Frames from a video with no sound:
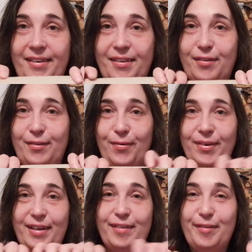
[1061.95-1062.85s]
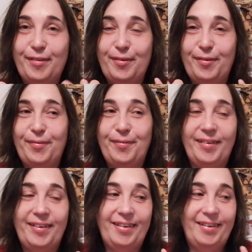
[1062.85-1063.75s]
it's so nice to
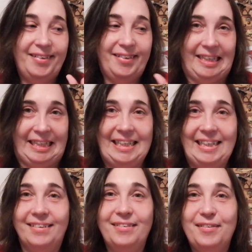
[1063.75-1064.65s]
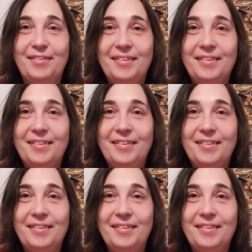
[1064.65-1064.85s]
yeah to